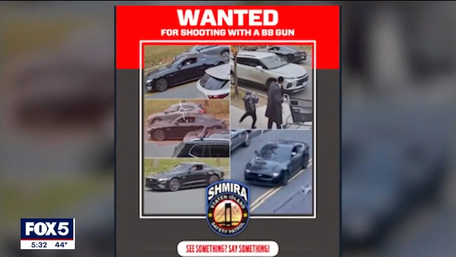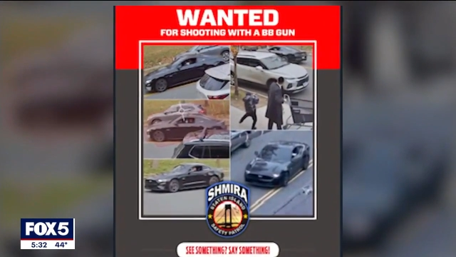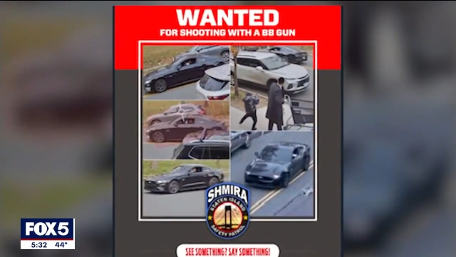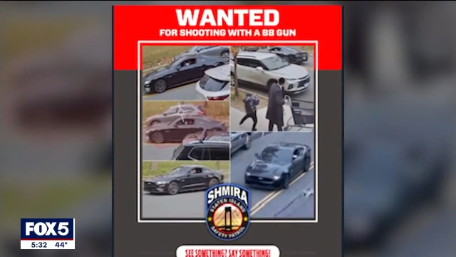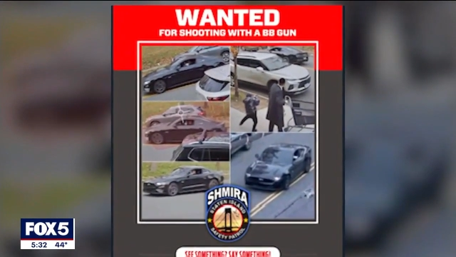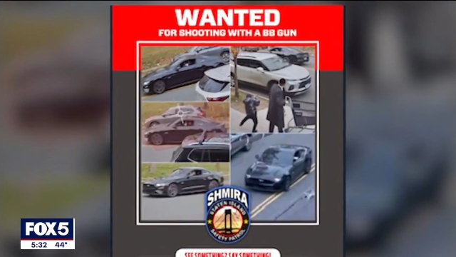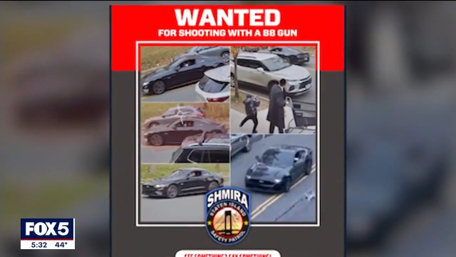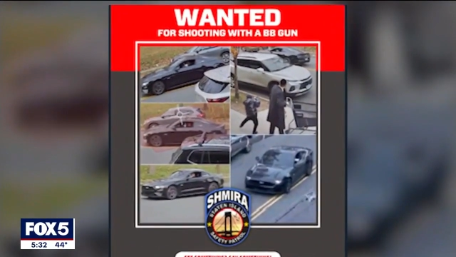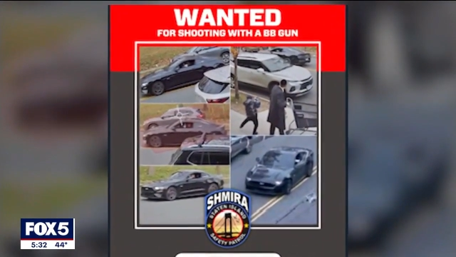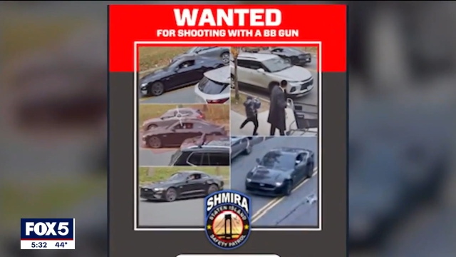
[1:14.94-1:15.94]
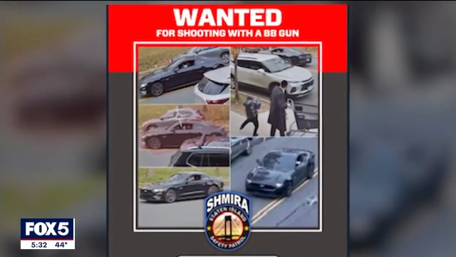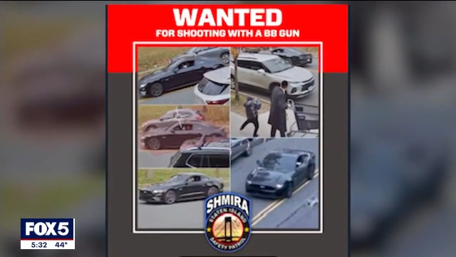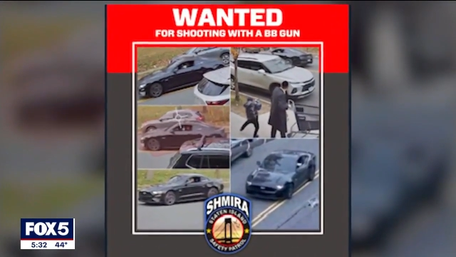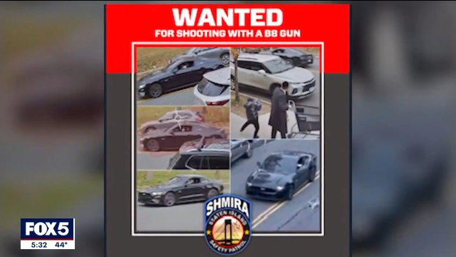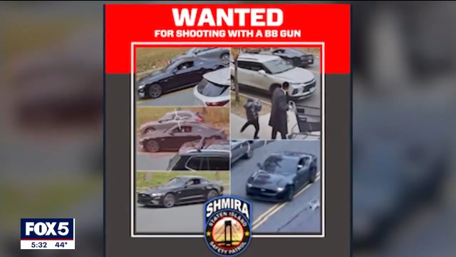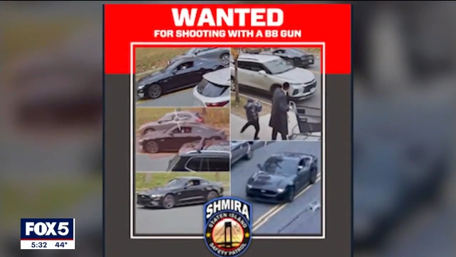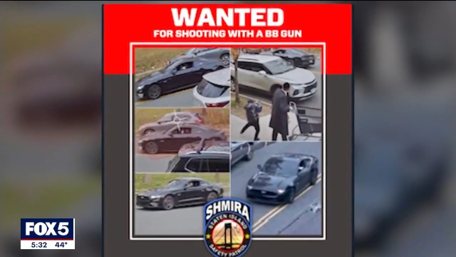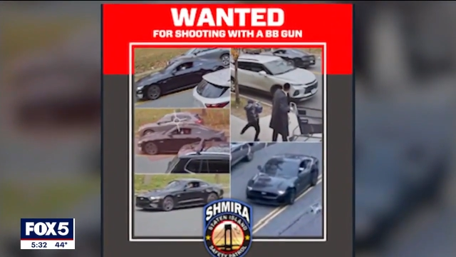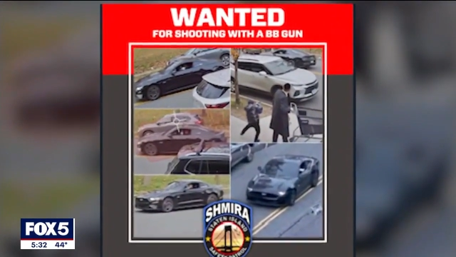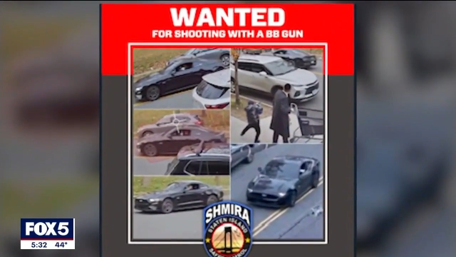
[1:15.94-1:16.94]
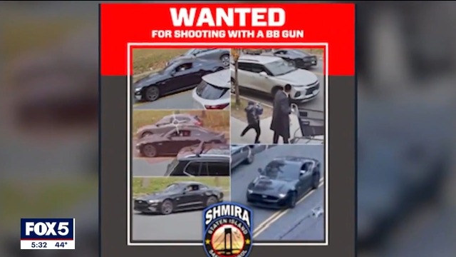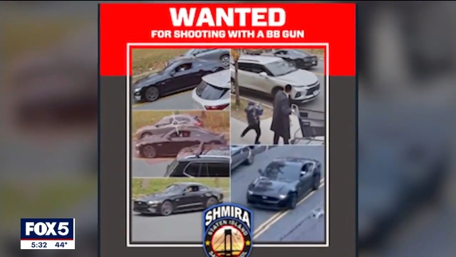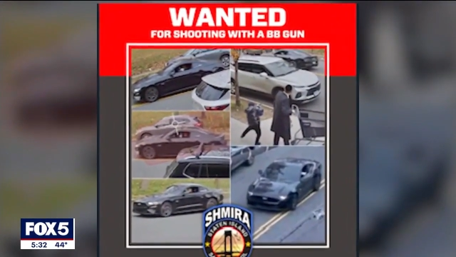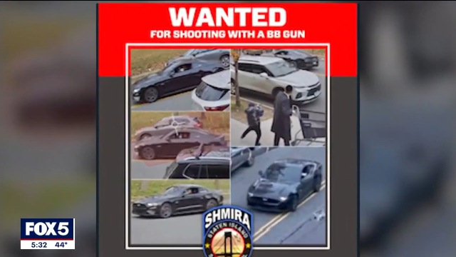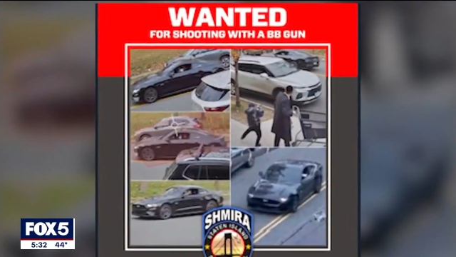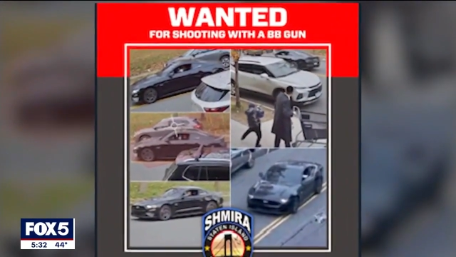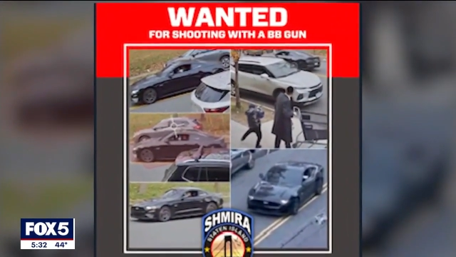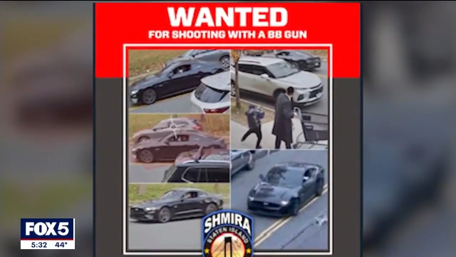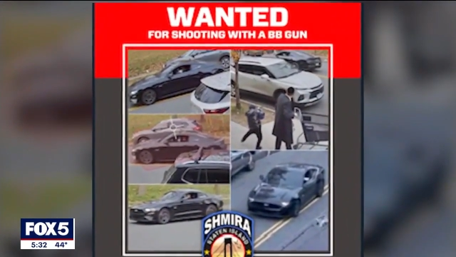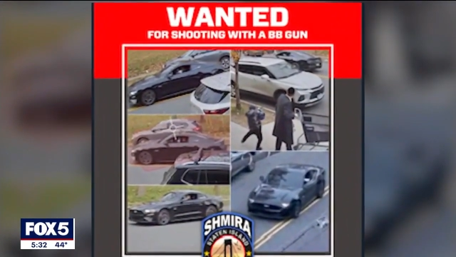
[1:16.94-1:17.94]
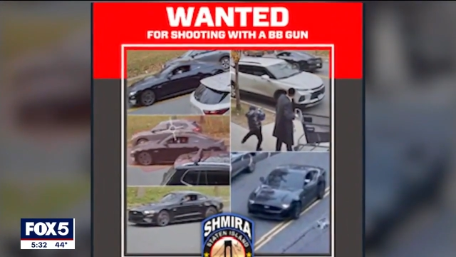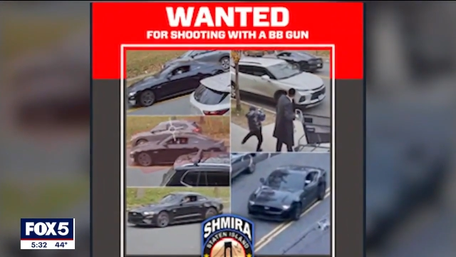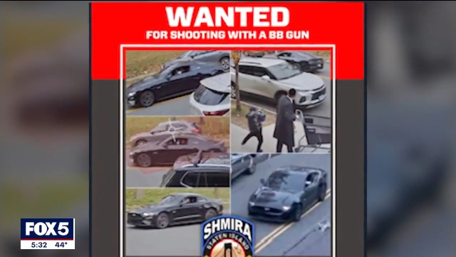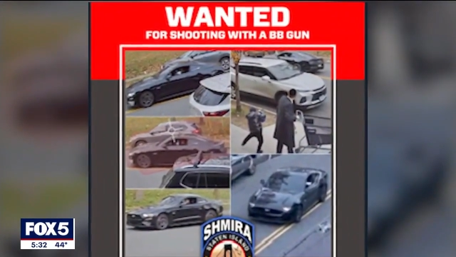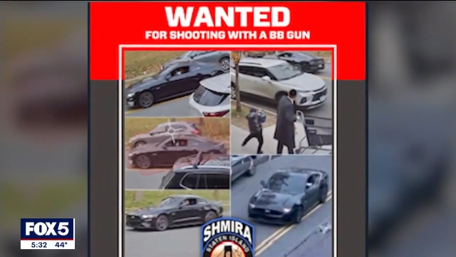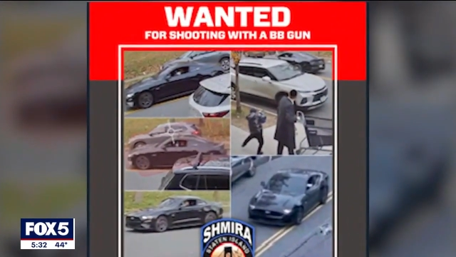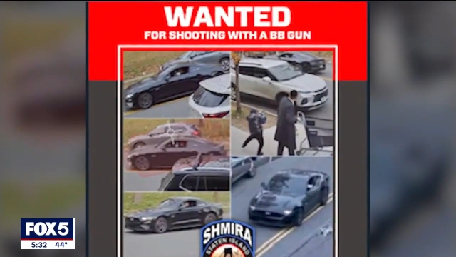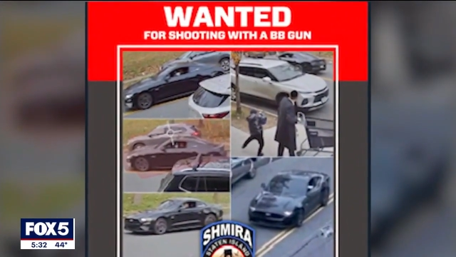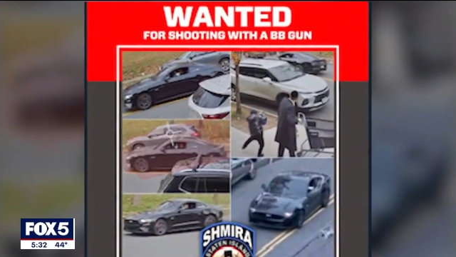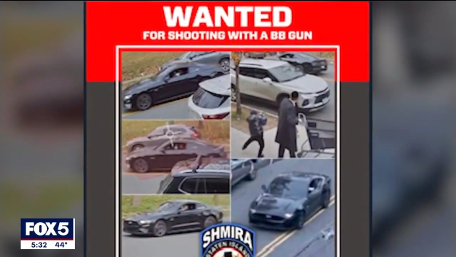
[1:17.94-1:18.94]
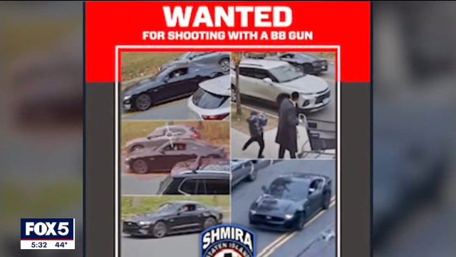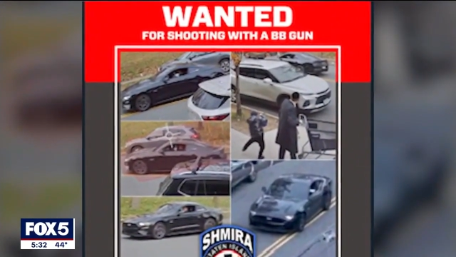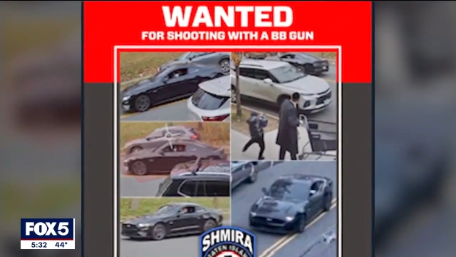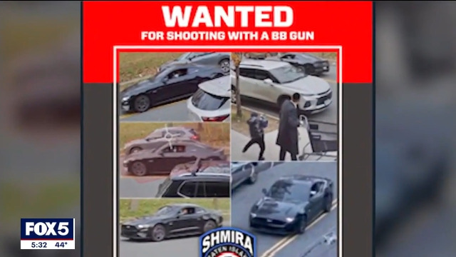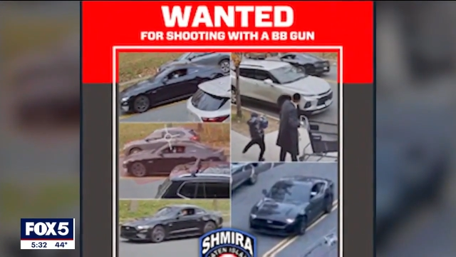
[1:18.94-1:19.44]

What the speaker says: [unreadable: no face in view]